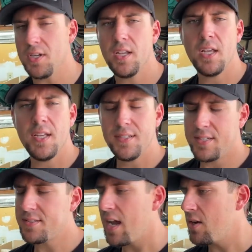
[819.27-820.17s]
It
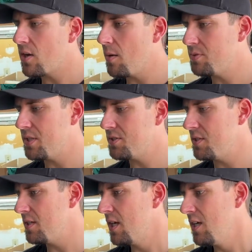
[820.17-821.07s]
says dyno
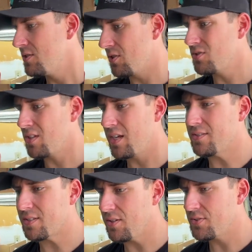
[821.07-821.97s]
competition. So there's a lot of
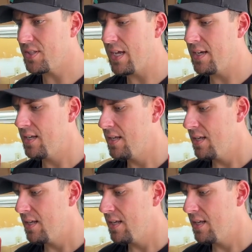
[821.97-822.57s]
skill to that.